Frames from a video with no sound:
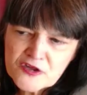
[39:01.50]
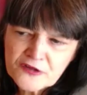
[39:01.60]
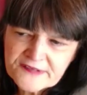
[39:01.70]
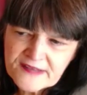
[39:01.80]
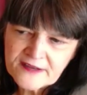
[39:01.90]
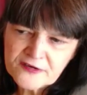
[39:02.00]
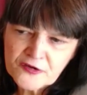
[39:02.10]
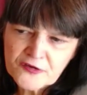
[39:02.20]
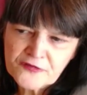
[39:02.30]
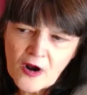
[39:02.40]

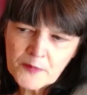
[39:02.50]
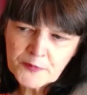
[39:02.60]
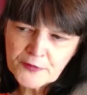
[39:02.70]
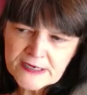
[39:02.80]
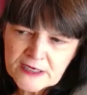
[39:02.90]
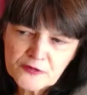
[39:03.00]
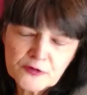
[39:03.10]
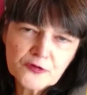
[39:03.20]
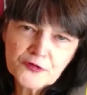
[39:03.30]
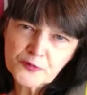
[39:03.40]
standards for operating
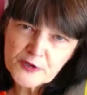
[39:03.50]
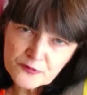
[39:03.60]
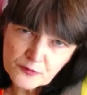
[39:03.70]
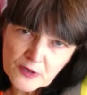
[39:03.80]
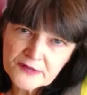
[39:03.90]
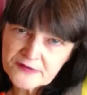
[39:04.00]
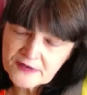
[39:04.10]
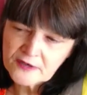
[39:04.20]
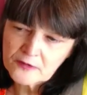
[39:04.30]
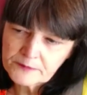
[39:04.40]
crews, which was,
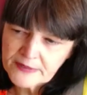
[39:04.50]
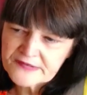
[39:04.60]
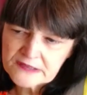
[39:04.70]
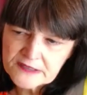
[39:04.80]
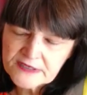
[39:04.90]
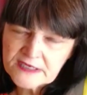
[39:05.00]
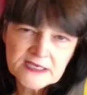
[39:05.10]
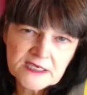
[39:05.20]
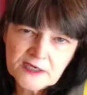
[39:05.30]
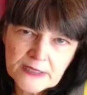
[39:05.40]
basically the
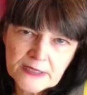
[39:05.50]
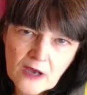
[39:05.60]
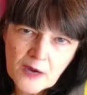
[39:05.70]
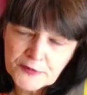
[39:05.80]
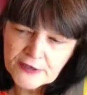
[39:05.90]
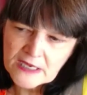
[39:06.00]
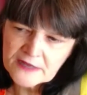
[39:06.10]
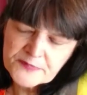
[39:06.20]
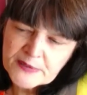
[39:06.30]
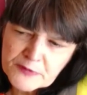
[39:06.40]
Canadian rail operating. It's
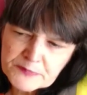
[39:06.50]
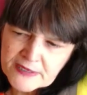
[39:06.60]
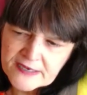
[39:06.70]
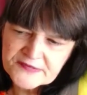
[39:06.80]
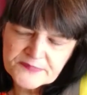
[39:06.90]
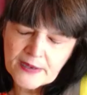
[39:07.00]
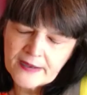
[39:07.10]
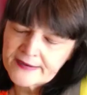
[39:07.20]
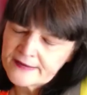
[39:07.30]
been replaced by